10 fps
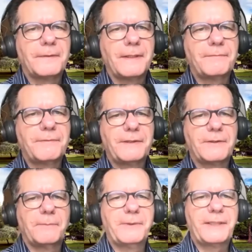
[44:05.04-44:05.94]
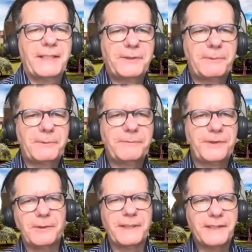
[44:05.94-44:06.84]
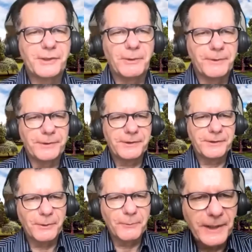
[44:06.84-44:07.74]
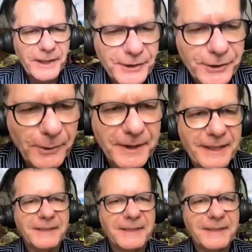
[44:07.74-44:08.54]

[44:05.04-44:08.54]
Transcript: I think the communication with Germany is somewhat sabotaged.